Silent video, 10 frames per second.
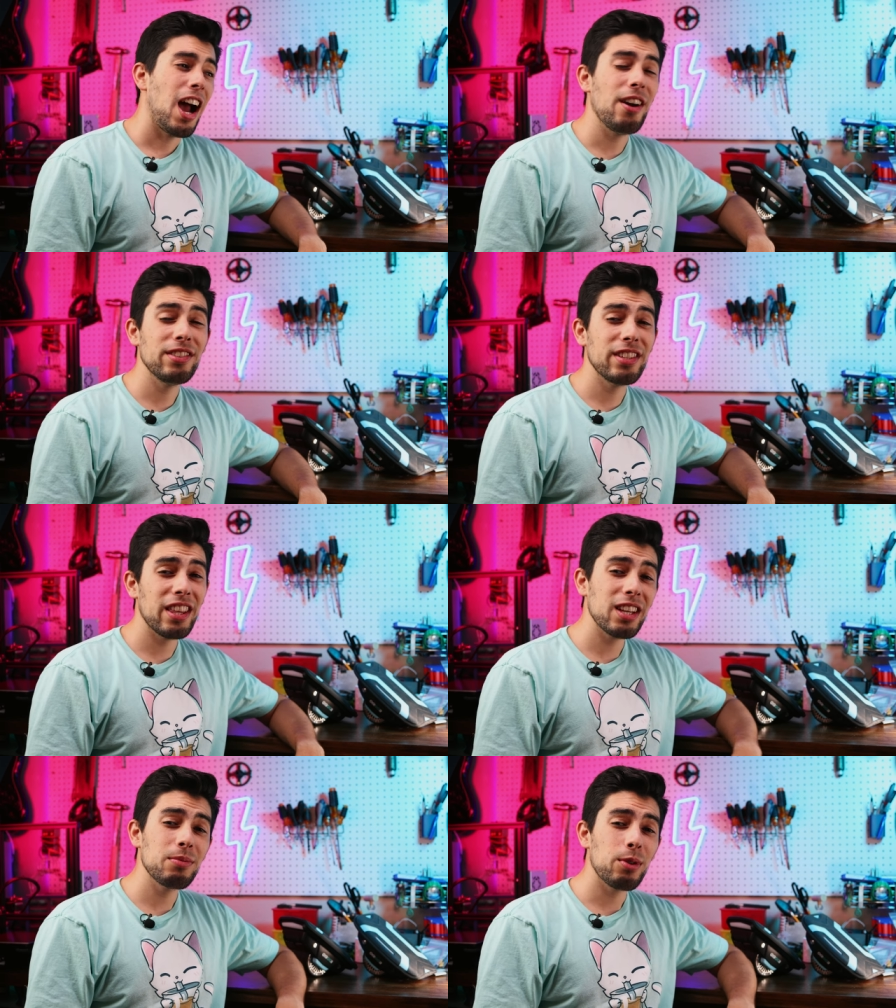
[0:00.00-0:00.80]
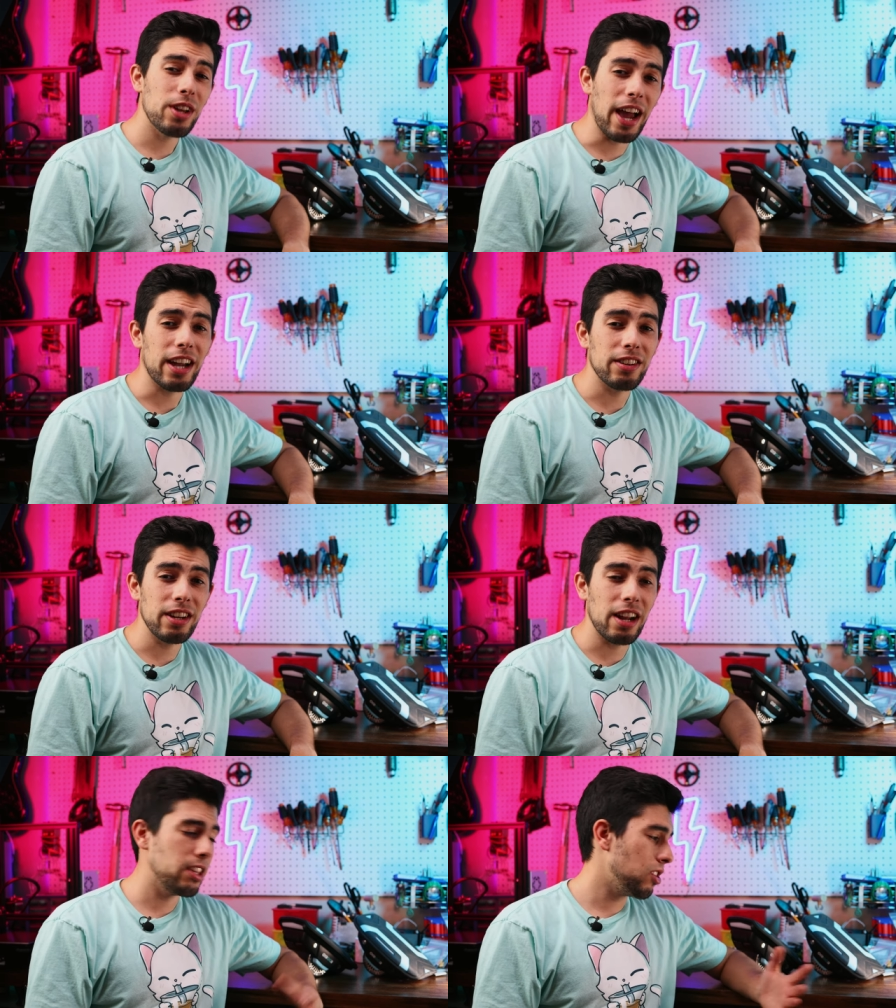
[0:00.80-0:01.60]
I would say that's pretty
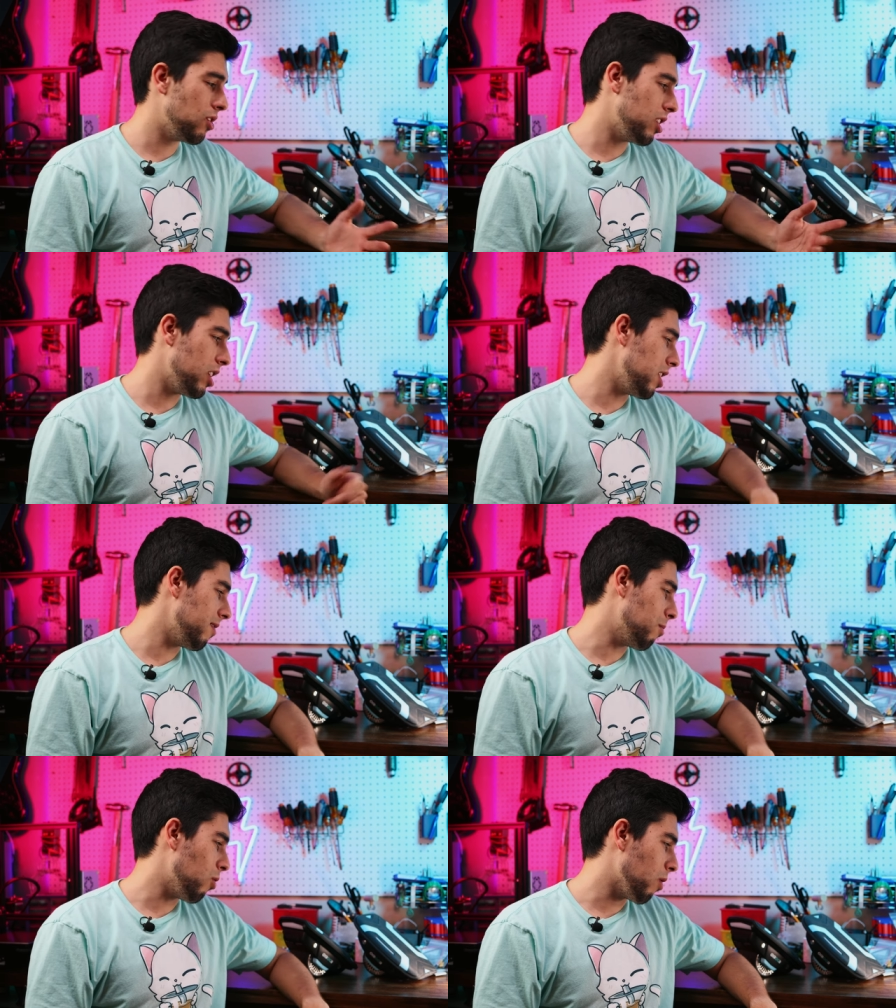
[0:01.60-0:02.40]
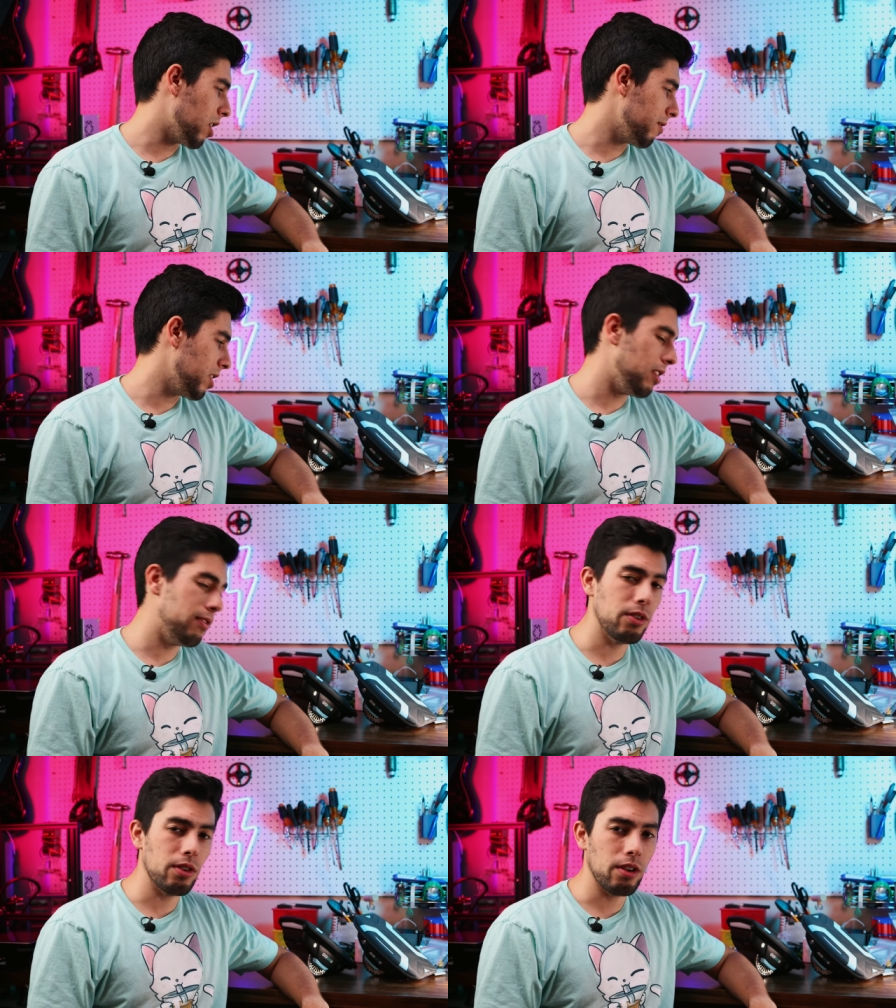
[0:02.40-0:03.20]
accurate. I think you get even more out of it
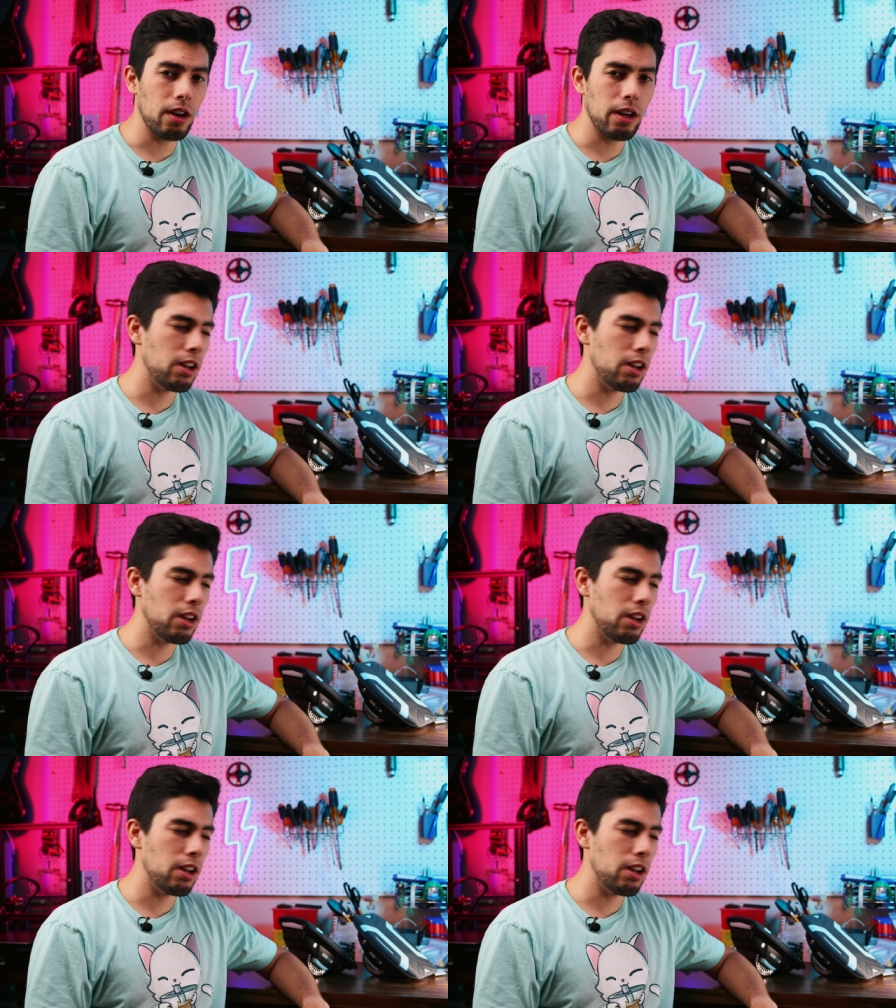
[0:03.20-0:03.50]
if you're uh,